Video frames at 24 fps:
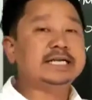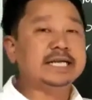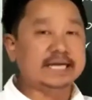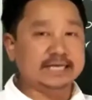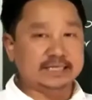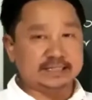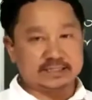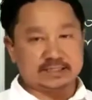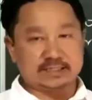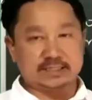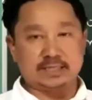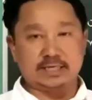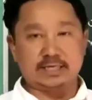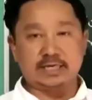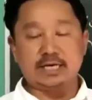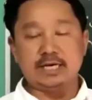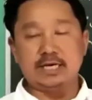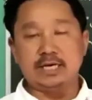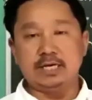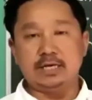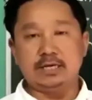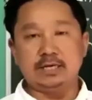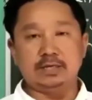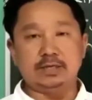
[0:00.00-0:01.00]
taste,
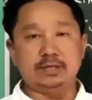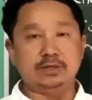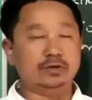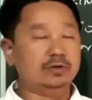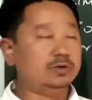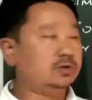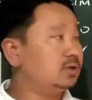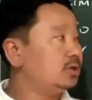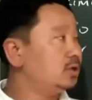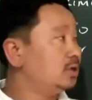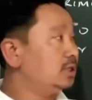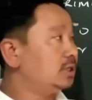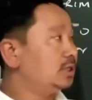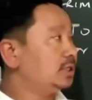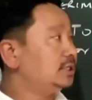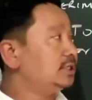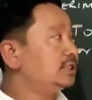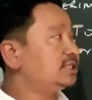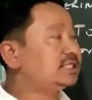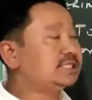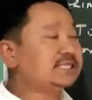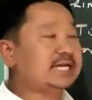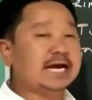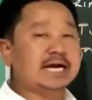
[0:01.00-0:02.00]

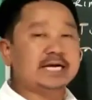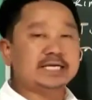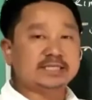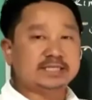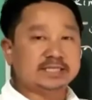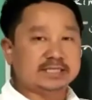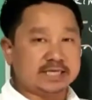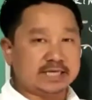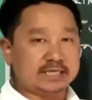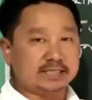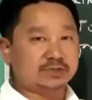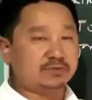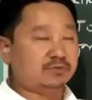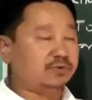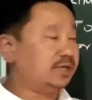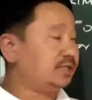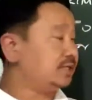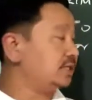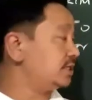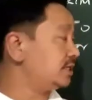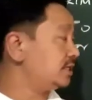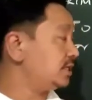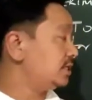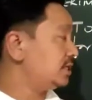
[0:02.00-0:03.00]
starch test,
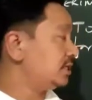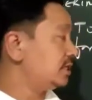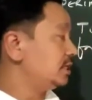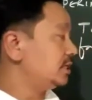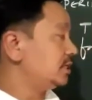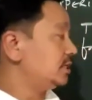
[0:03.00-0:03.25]
whether